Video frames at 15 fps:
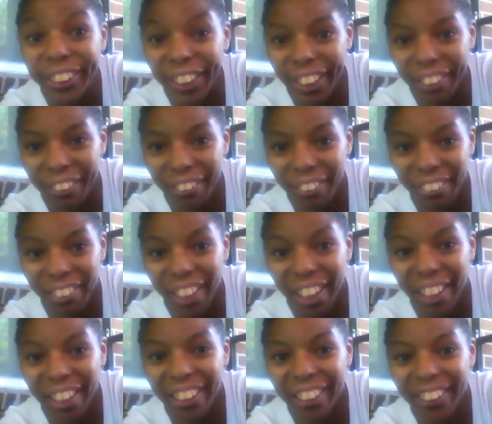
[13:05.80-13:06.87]
Yes,
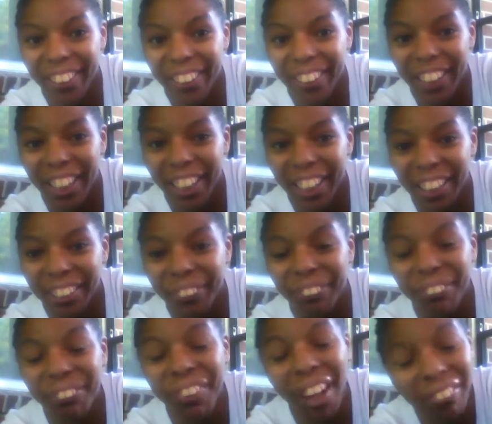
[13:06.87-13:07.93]

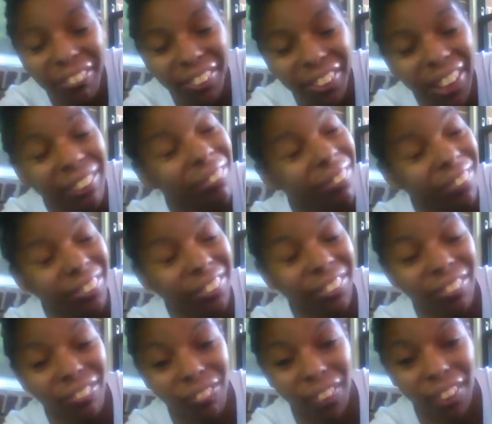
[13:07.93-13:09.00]
you probably never heard
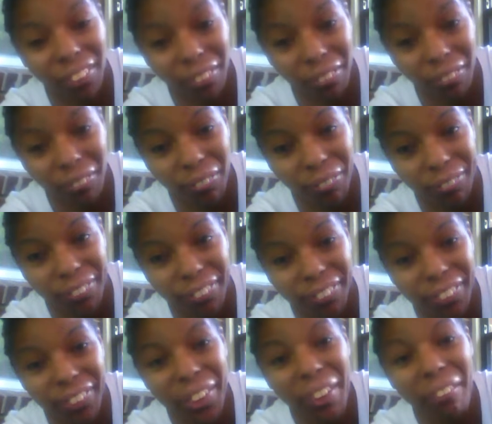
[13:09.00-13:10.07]
of these products before,